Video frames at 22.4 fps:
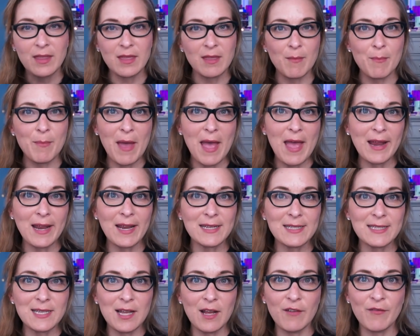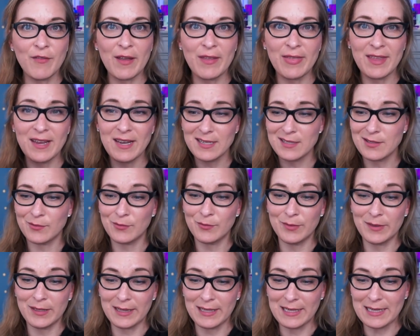The bag itself, I think, is a
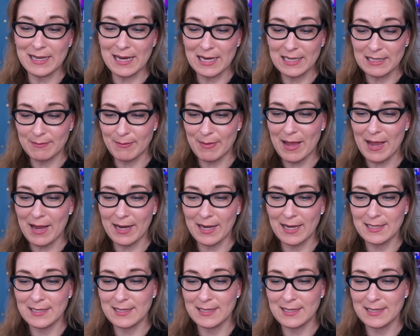really nice bag.